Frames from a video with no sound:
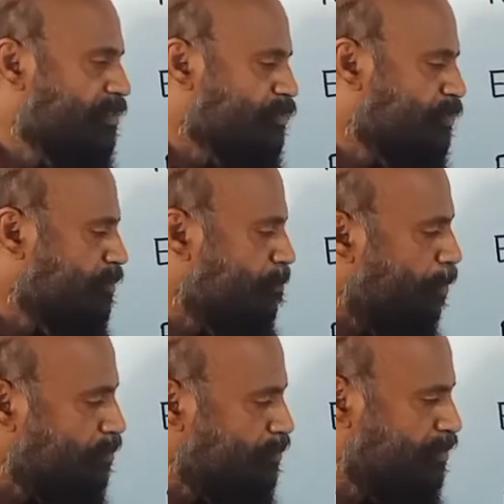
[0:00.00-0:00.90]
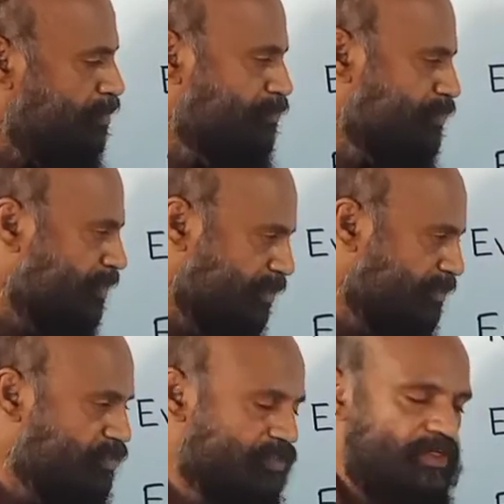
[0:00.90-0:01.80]
So this is a positive
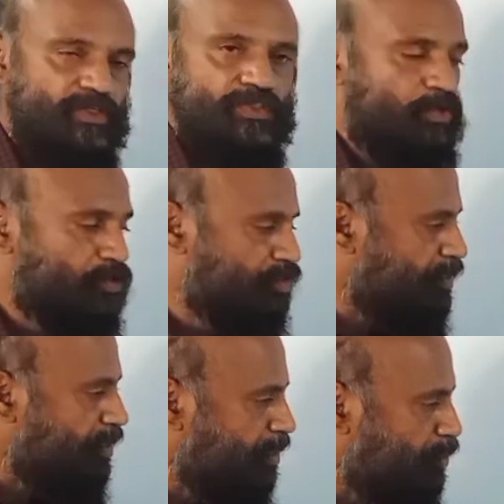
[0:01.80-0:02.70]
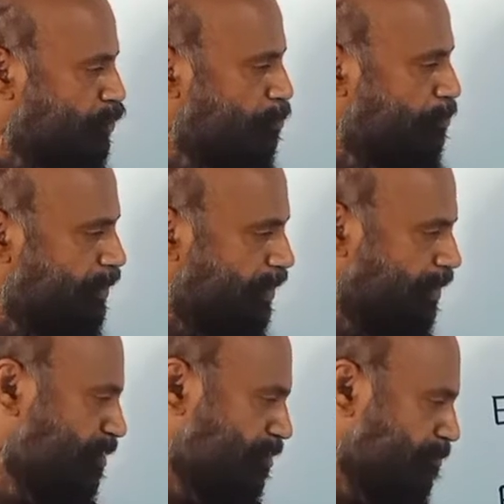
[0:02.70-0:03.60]
sentence. So question tag is to be
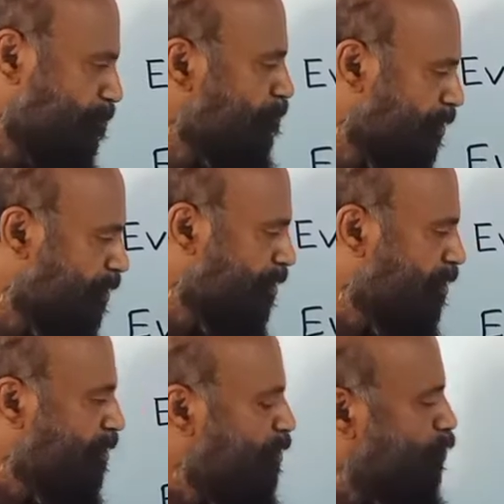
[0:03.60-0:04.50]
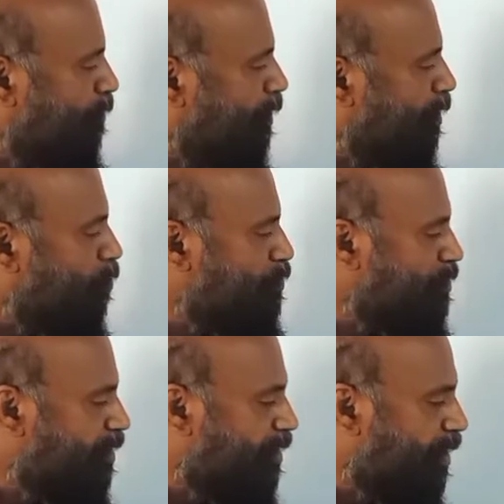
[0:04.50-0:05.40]
negative. So we cannot
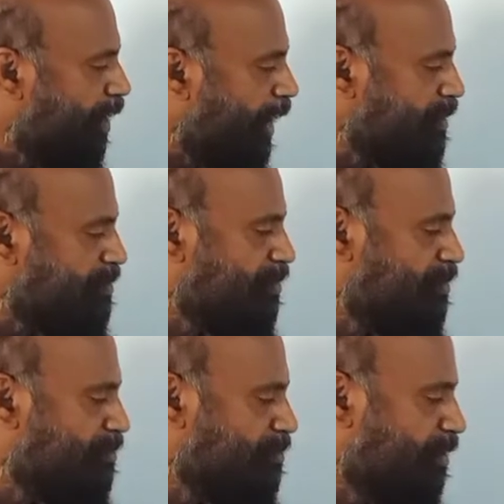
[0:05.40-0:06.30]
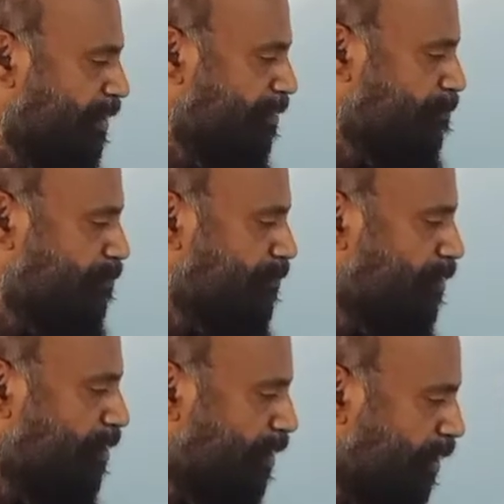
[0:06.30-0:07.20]
say hasn't they.
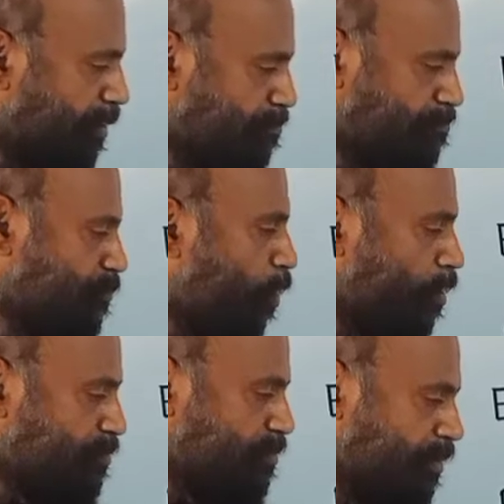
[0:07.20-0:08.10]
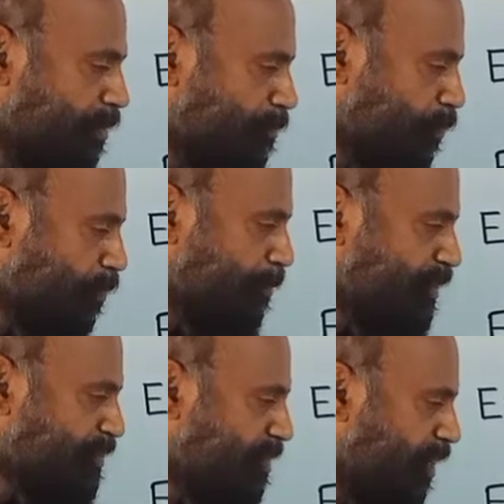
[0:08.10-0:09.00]
Here auxiliary verb
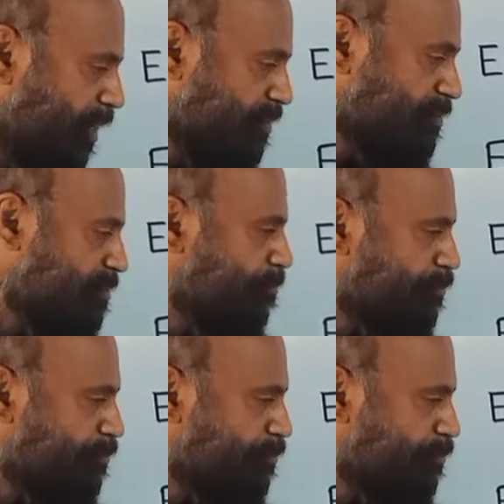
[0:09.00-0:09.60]
is has.